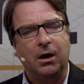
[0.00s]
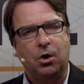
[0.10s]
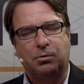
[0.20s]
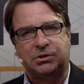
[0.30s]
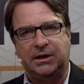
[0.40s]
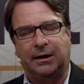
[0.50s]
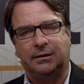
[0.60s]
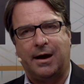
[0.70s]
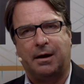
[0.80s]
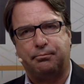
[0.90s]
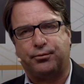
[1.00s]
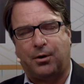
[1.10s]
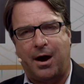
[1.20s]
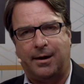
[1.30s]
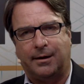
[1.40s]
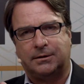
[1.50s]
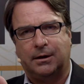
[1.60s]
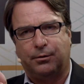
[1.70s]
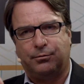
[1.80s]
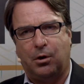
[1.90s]
We're seeing a lot of product
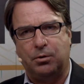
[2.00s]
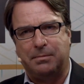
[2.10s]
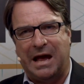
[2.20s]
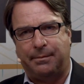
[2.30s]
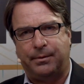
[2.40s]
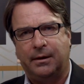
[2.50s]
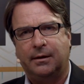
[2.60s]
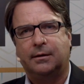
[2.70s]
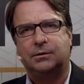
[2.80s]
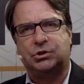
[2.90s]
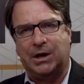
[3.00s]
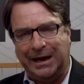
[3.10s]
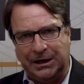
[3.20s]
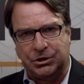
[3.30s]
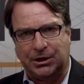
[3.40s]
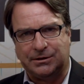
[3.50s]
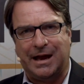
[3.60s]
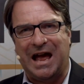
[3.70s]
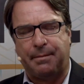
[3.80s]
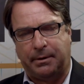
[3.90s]
roadmap changes
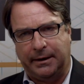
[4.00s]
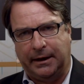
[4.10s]
happening